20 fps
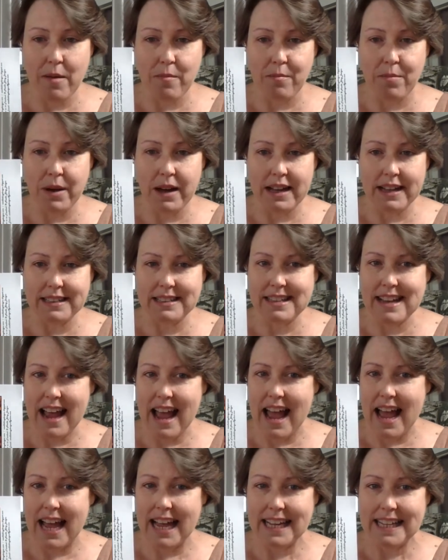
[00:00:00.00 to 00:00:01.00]
but
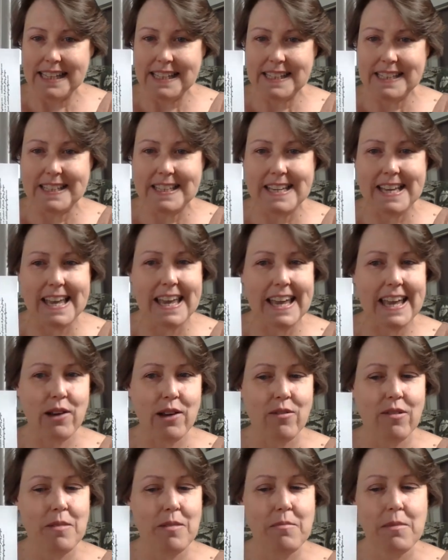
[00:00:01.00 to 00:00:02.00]
I
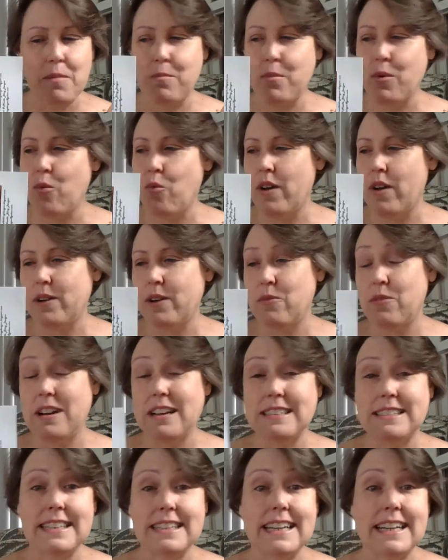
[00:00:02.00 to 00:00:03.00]
can't remember what it
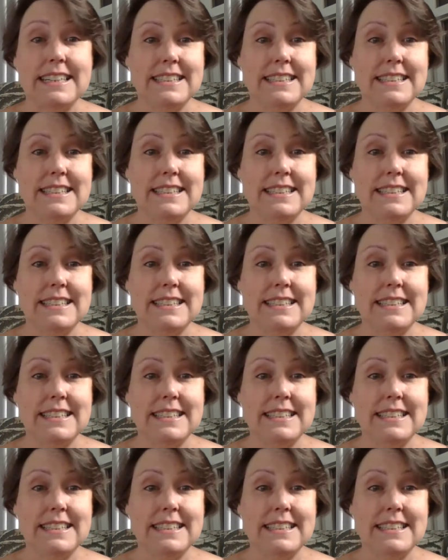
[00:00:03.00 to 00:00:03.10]
was and I